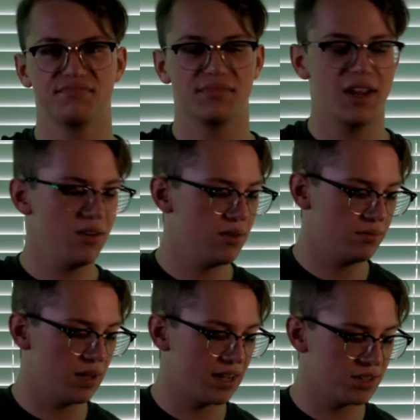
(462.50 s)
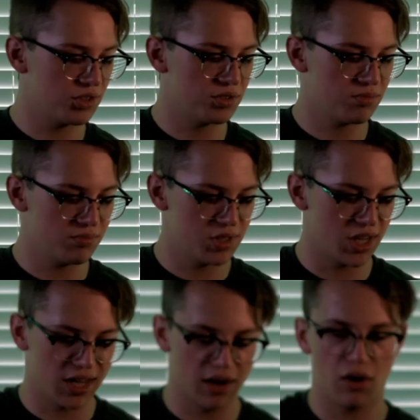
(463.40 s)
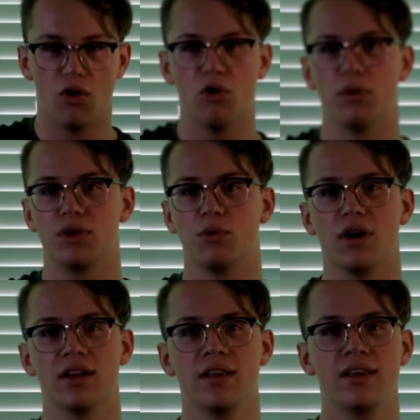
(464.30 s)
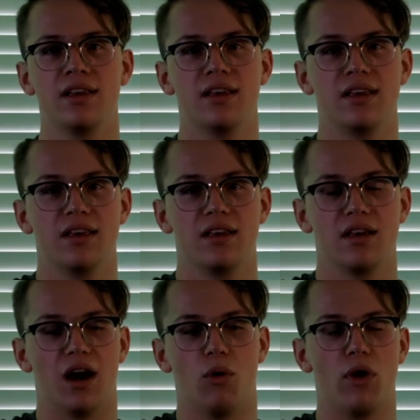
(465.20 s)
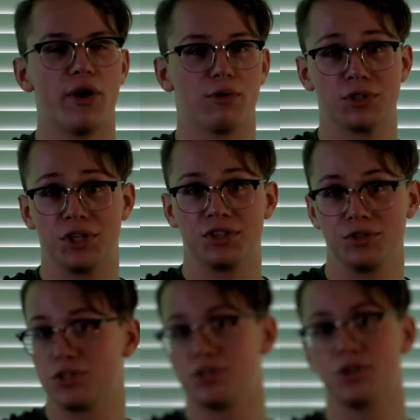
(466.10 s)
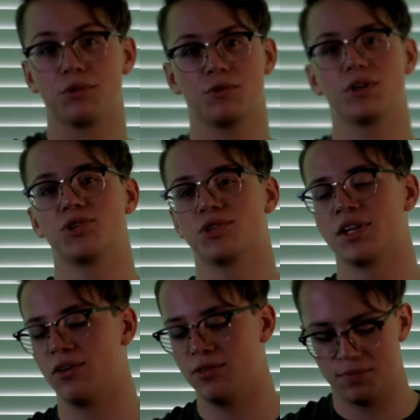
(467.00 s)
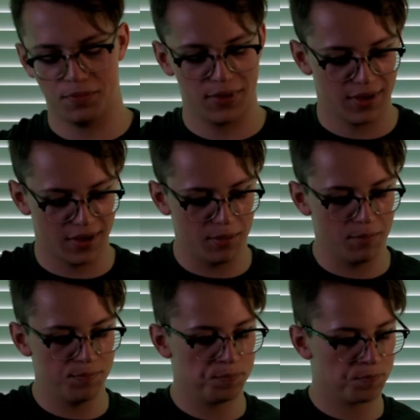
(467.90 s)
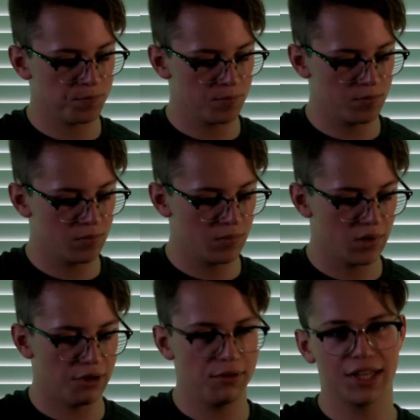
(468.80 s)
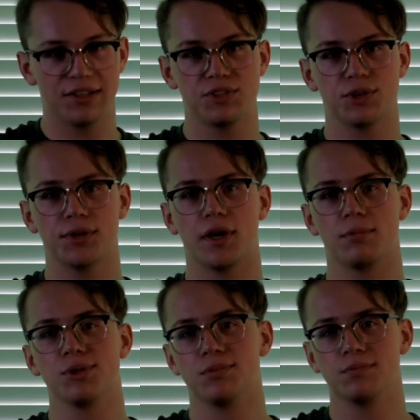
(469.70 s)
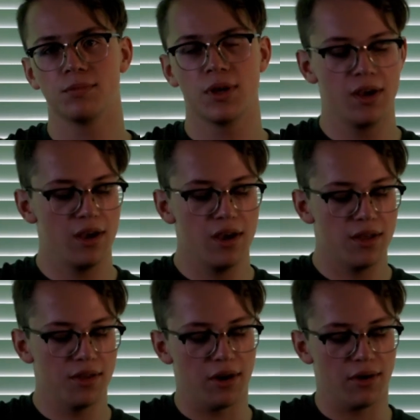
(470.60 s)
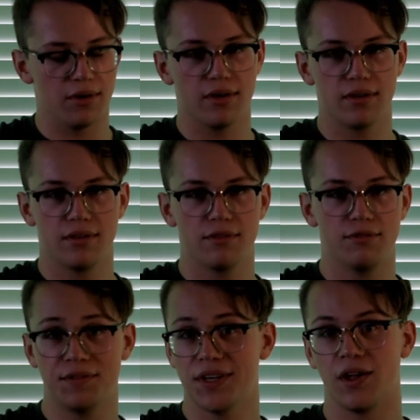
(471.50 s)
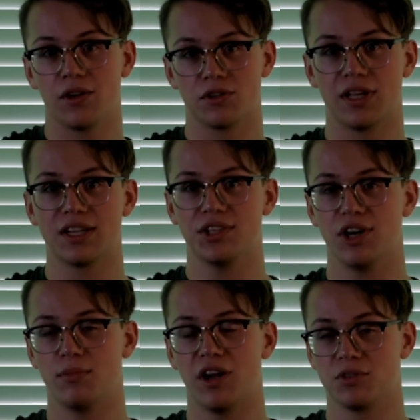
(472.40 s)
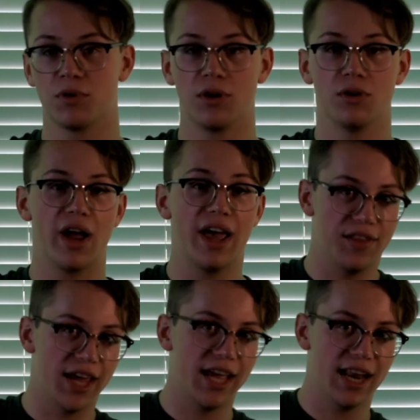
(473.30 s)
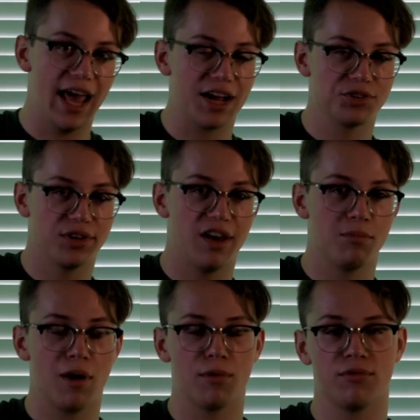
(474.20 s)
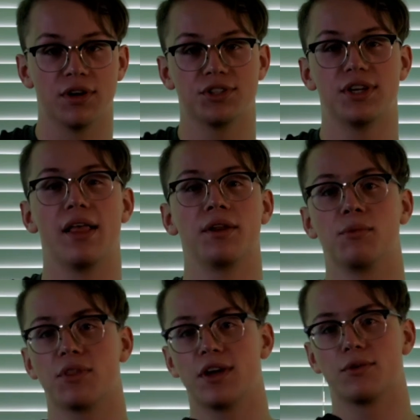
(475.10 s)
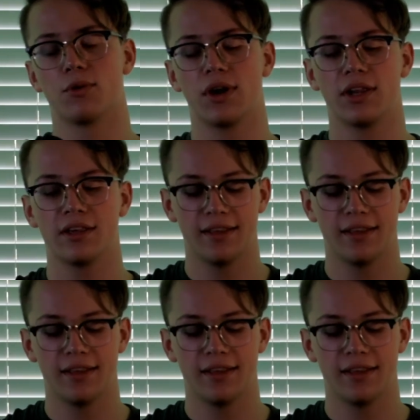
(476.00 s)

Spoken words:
I don't know, I guess just sitting at home and you want water resistance because you don't trust yourself, I feel like these are a good option. They're $50 less than AirPods Pro, and they actually have proper functionality with Android.